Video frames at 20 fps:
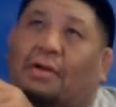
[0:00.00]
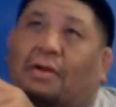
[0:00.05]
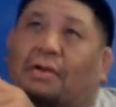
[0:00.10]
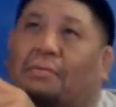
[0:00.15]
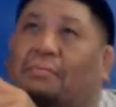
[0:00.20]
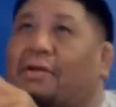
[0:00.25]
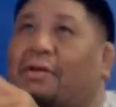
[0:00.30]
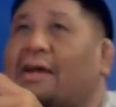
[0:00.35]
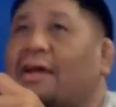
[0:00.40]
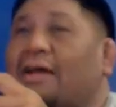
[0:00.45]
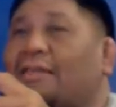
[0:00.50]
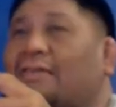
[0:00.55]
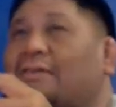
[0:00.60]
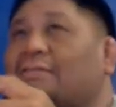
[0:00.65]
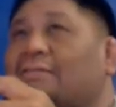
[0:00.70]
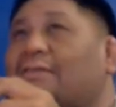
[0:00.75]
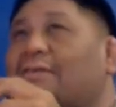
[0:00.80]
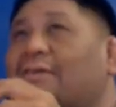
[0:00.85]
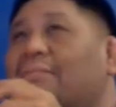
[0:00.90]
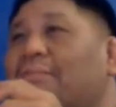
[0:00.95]
bro, I got
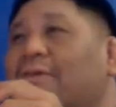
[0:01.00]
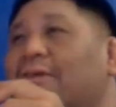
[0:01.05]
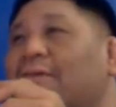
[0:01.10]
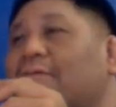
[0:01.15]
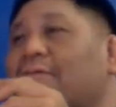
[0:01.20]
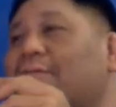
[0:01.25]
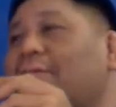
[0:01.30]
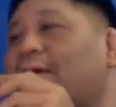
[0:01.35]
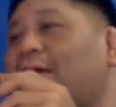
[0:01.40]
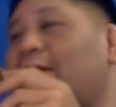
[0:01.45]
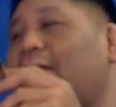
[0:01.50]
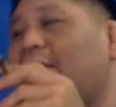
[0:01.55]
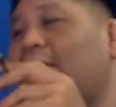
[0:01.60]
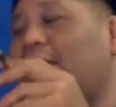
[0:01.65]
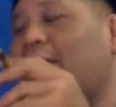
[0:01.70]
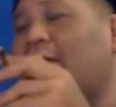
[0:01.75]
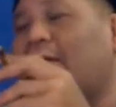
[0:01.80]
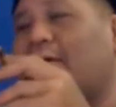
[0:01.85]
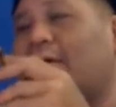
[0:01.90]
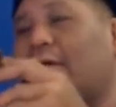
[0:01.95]
these thin mints
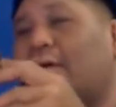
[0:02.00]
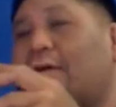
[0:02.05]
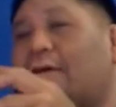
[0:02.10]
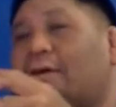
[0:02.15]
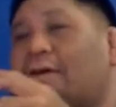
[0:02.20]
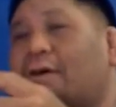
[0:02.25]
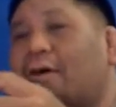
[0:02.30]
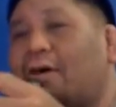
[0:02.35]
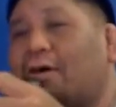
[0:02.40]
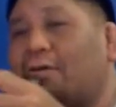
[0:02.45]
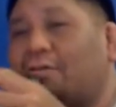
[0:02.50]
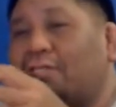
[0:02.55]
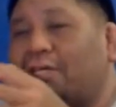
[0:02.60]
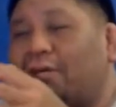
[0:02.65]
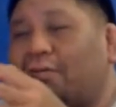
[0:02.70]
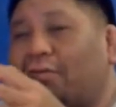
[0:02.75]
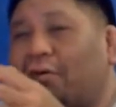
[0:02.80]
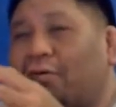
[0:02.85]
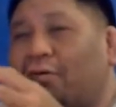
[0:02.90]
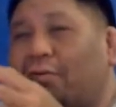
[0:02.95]
that
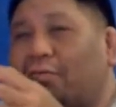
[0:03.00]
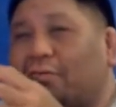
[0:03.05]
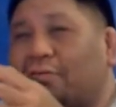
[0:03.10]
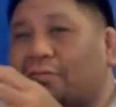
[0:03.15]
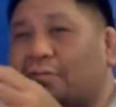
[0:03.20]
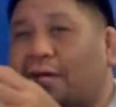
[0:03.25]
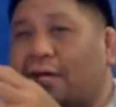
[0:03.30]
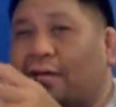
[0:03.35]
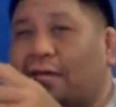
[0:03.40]
OG grower was like,